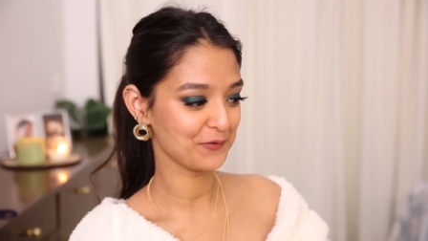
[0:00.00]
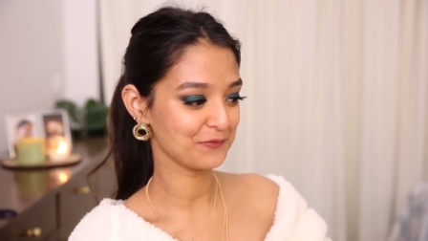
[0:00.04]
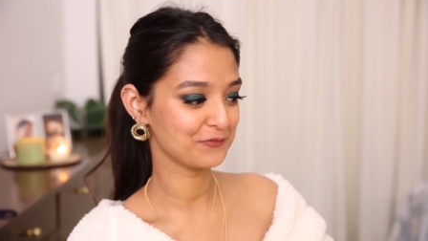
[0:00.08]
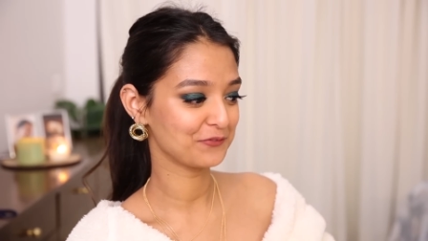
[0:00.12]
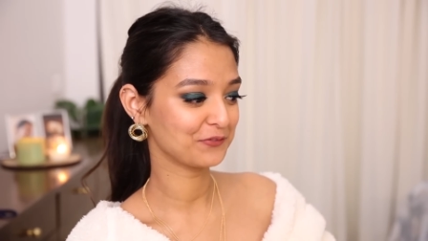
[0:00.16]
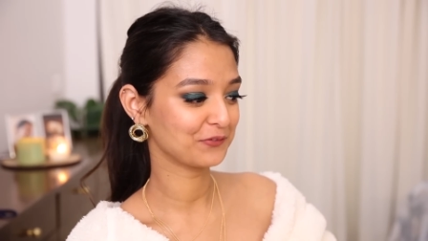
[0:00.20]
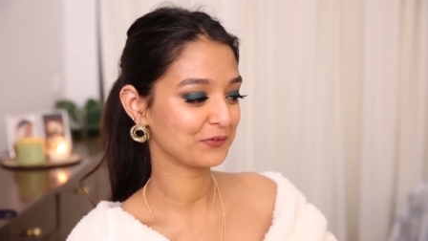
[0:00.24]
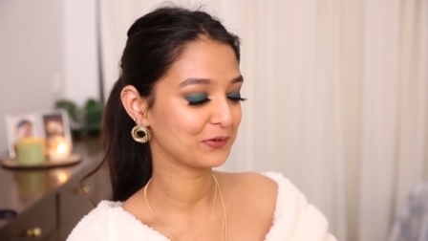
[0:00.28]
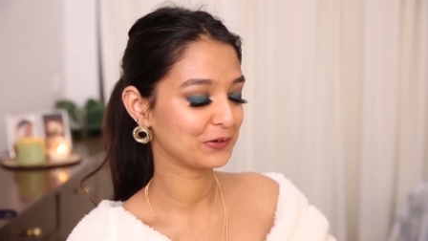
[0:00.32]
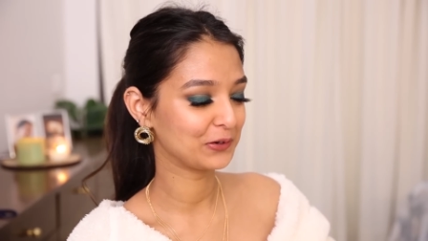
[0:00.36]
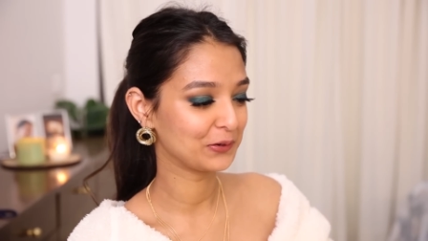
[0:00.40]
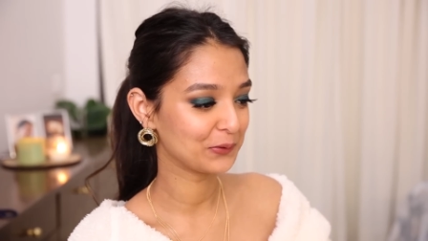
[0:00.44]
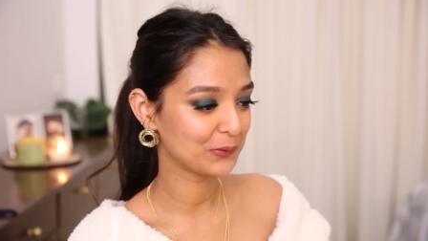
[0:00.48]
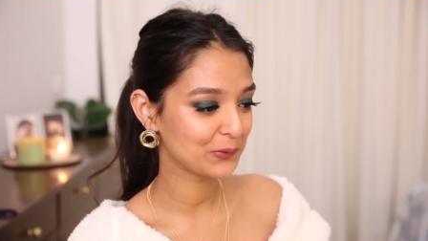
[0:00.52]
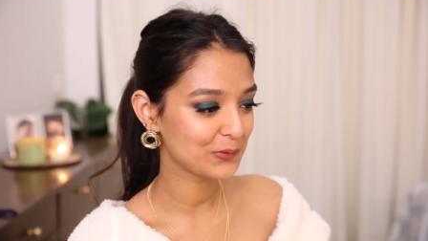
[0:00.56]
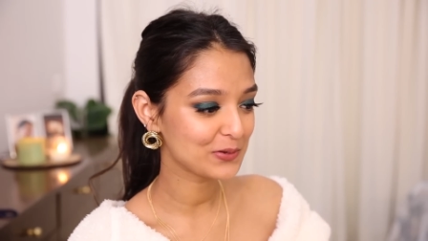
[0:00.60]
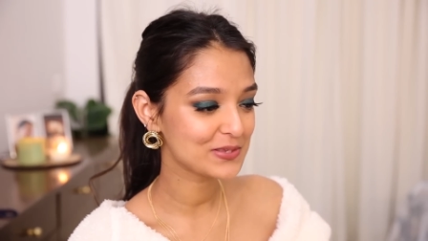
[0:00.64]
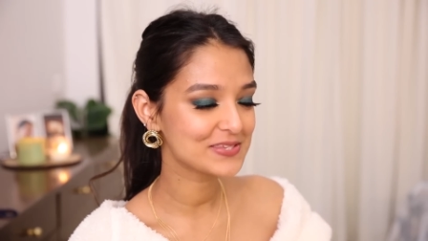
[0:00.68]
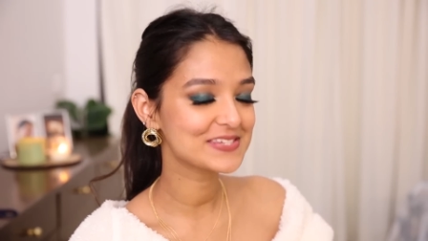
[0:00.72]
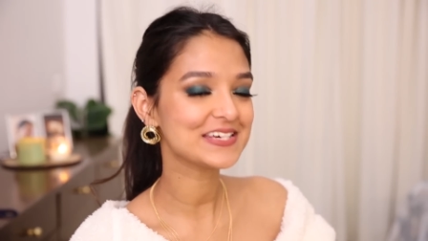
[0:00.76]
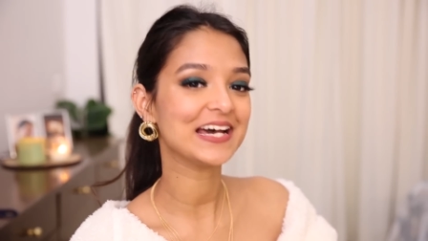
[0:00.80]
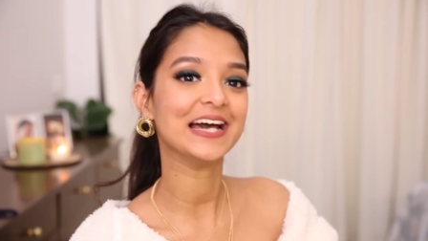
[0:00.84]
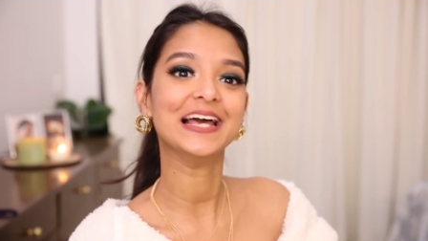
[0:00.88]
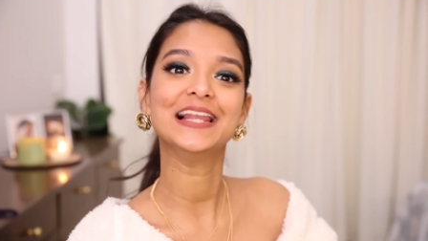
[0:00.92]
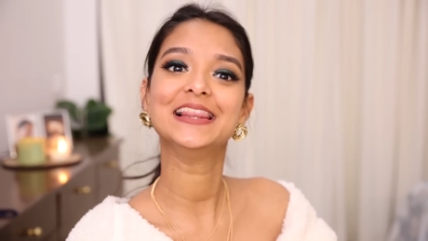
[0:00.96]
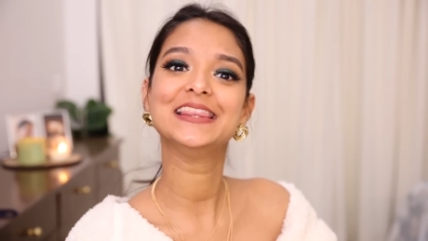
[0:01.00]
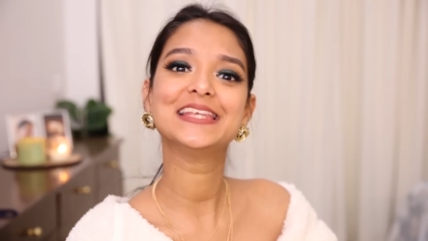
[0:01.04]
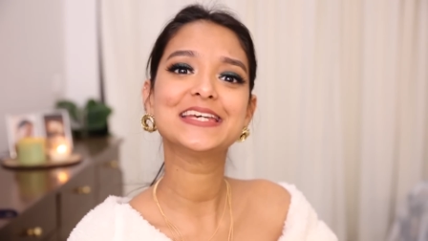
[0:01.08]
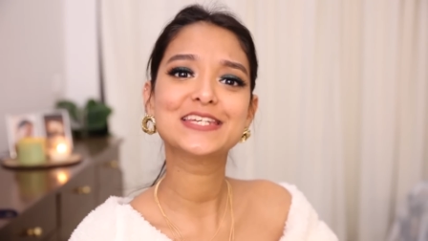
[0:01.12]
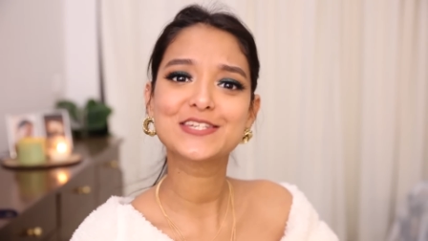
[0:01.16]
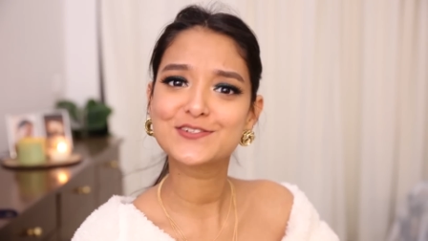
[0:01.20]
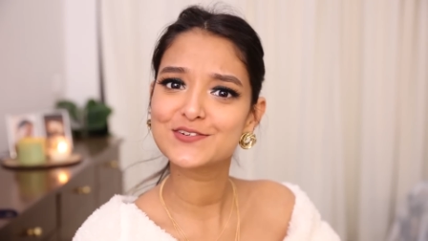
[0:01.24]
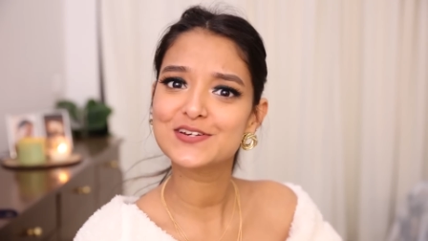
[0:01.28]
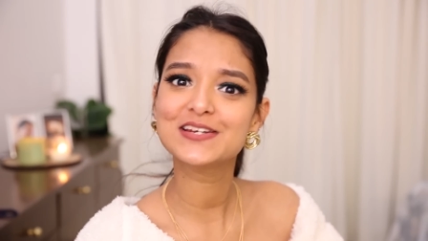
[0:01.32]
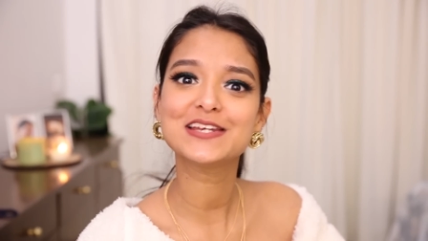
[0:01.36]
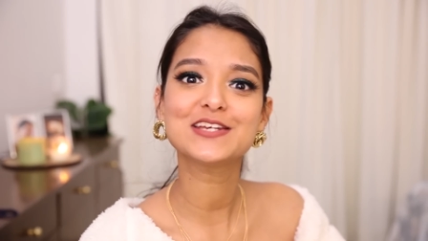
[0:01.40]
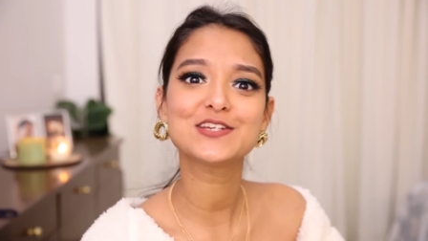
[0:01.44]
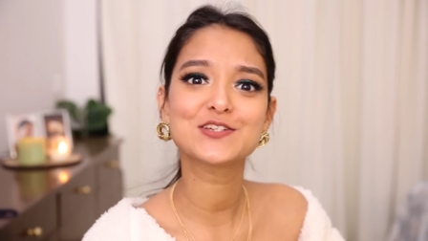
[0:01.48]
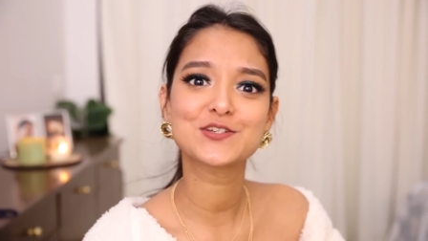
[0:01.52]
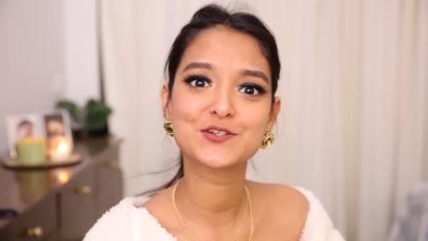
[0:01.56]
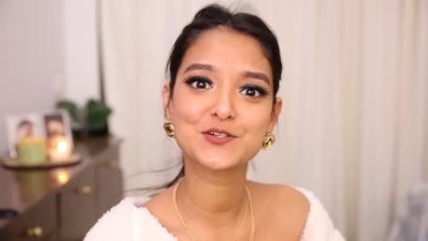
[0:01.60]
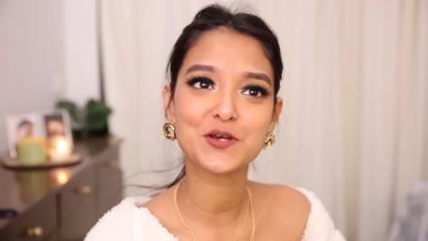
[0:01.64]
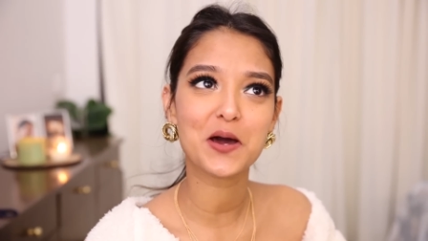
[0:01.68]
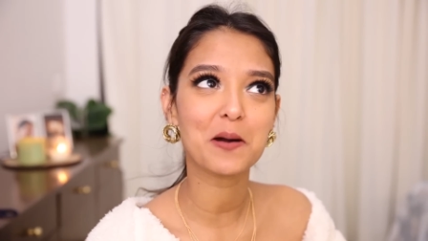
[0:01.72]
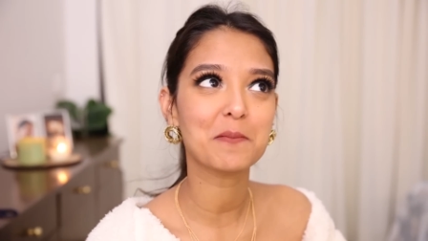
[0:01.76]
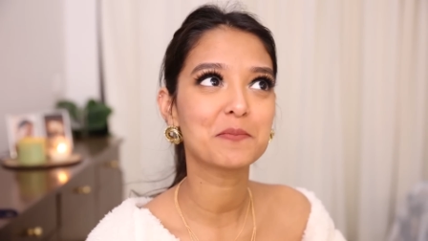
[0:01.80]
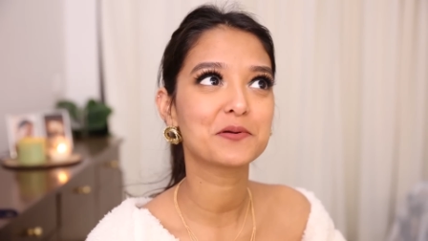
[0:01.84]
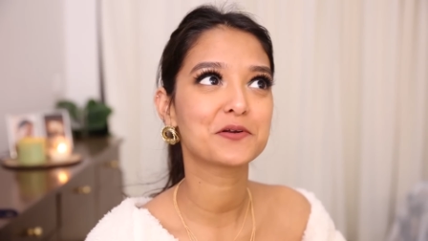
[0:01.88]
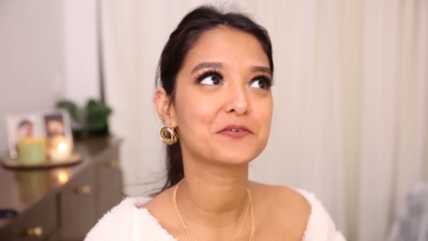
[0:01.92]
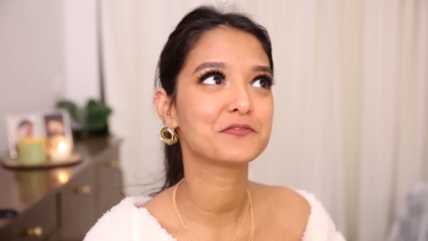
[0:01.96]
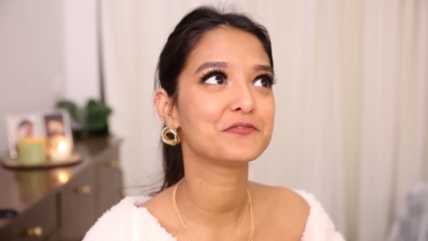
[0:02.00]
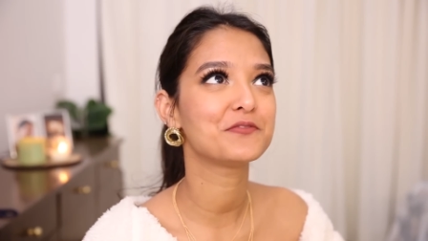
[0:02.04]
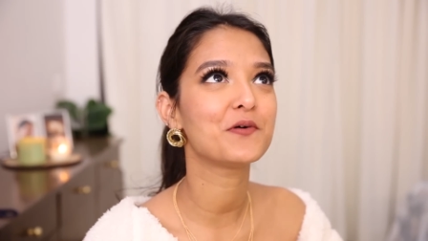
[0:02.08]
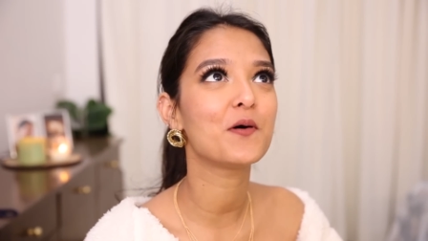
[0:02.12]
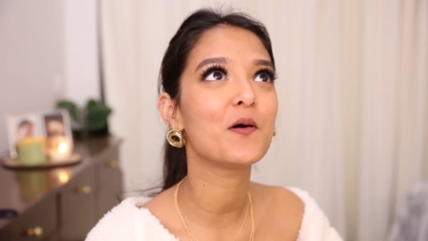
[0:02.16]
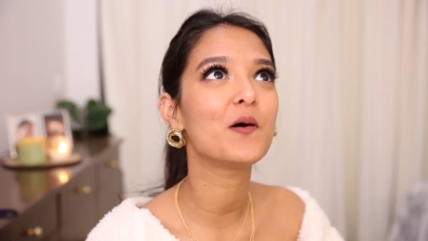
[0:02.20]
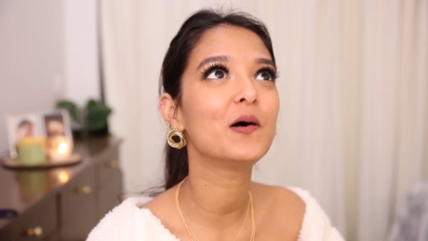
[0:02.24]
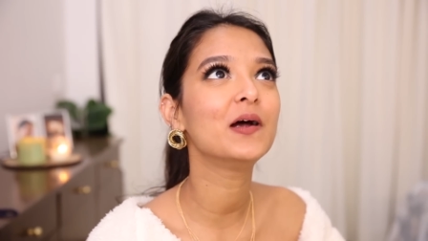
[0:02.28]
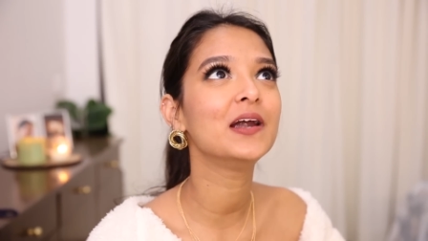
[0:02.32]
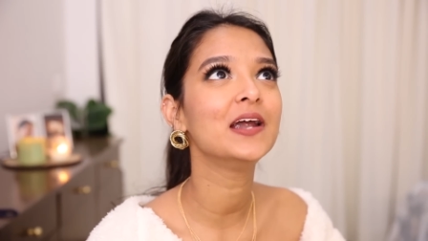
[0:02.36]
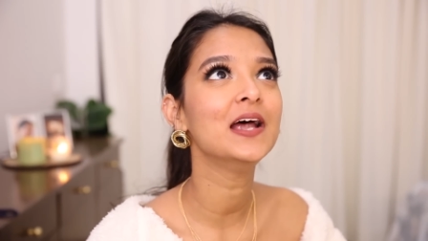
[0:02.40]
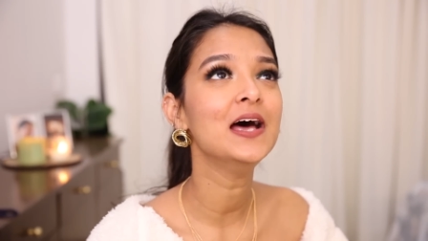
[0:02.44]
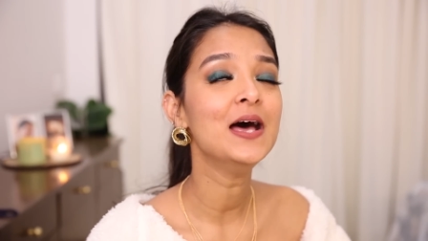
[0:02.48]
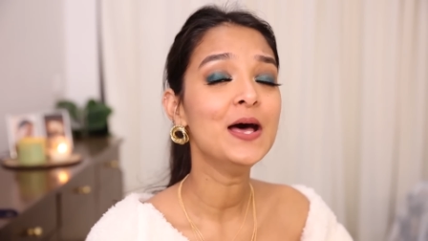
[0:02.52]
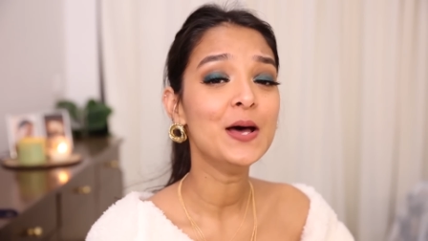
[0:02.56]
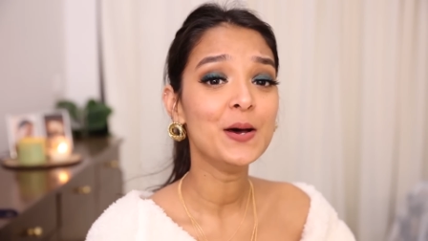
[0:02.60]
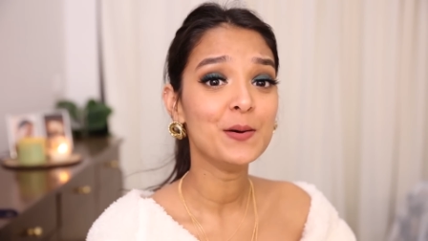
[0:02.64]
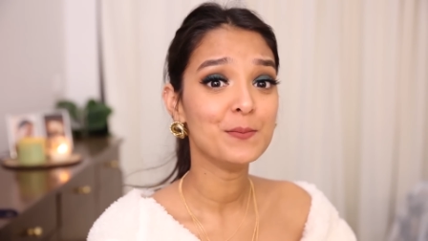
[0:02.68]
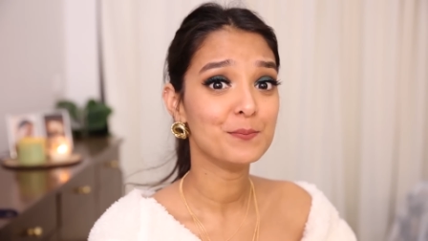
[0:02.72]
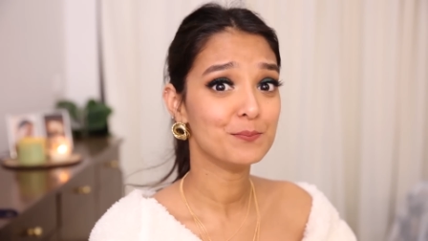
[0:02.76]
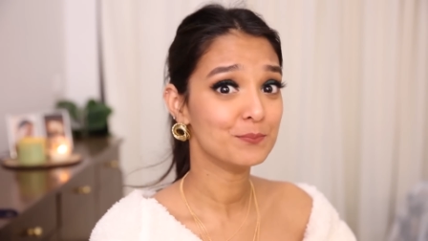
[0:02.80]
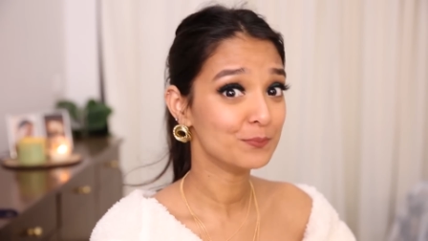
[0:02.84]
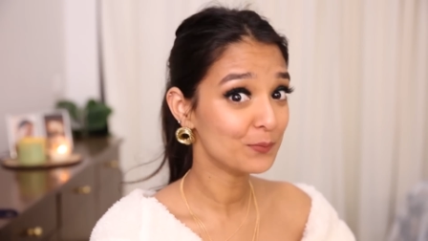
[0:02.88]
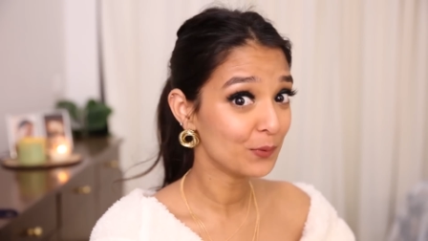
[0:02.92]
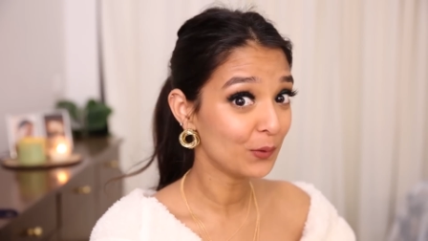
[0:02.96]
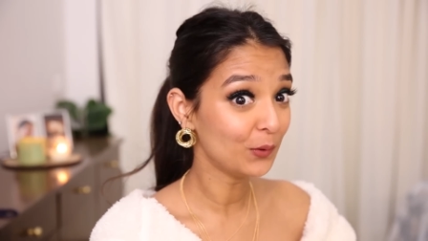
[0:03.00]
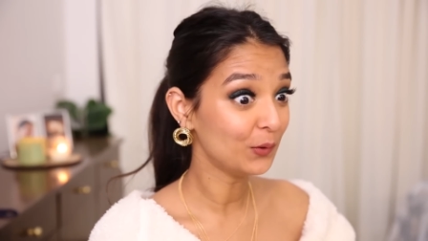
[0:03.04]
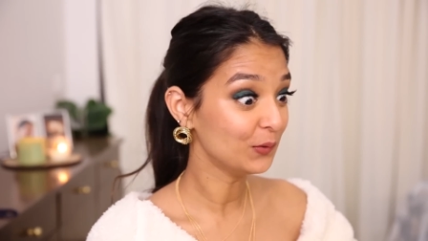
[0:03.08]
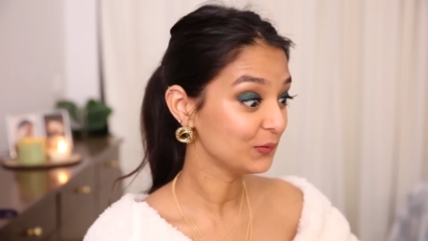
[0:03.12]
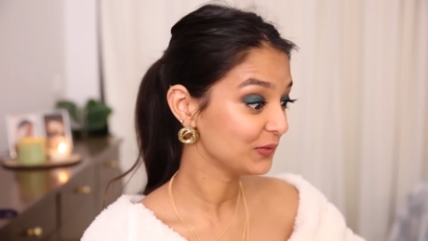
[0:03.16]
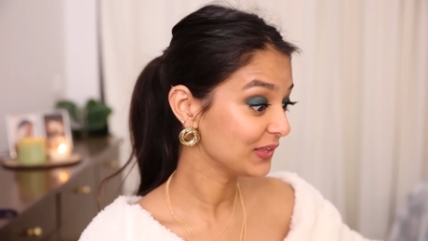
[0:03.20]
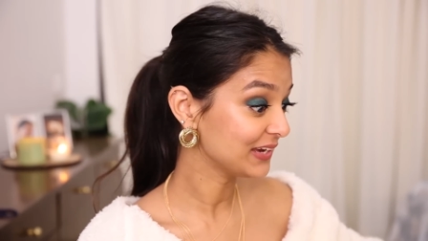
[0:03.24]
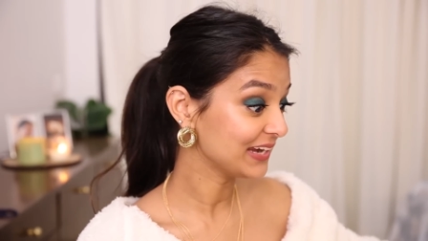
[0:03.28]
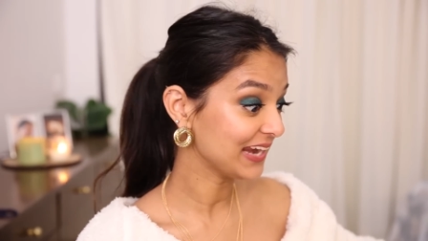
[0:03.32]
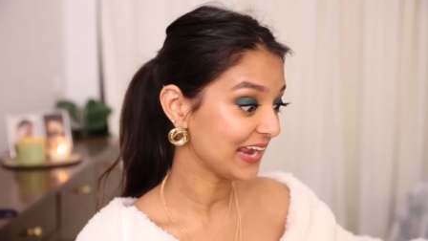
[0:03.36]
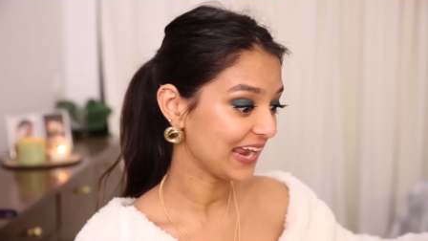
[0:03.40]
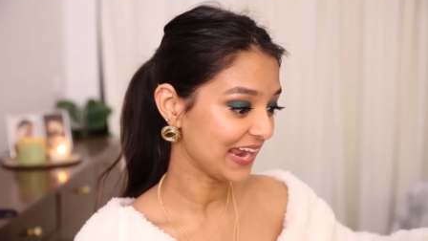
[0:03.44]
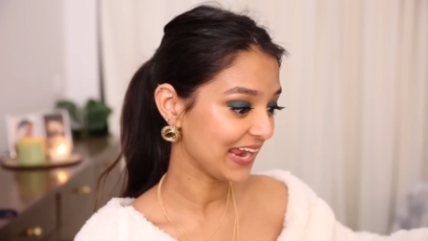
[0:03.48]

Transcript: of clothes. I literally shopped for more than